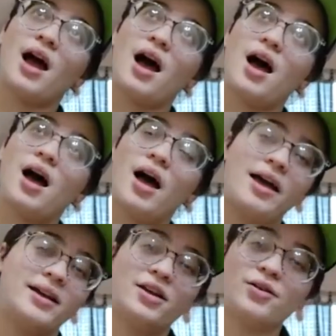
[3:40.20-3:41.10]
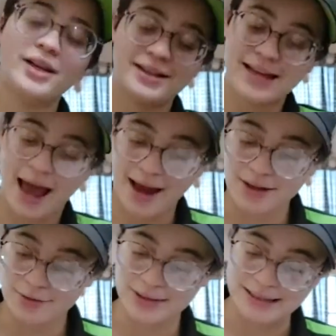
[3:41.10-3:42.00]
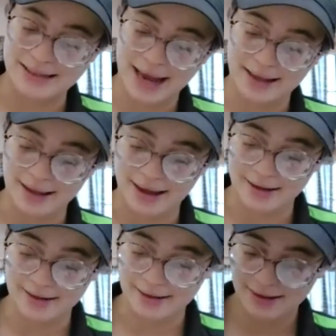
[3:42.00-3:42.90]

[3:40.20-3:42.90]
It can only attack you in daylight.